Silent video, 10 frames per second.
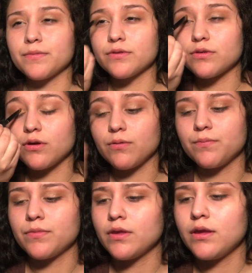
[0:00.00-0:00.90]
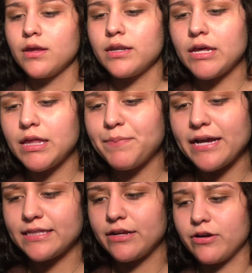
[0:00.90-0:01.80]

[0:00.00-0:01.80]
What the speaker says: So now that I packed that